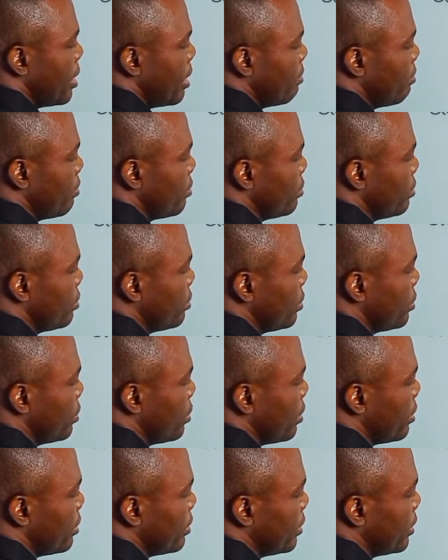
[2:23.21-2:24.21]
I'm going to
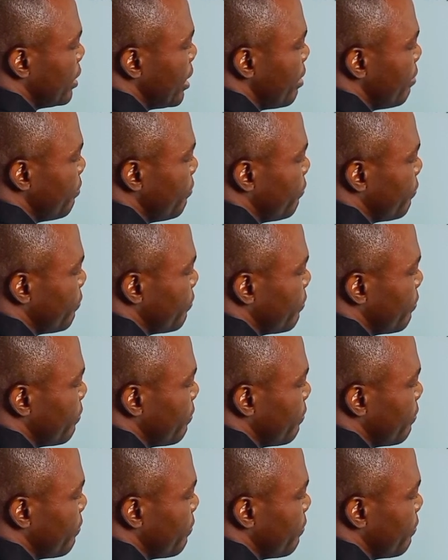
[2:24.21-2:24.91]
return self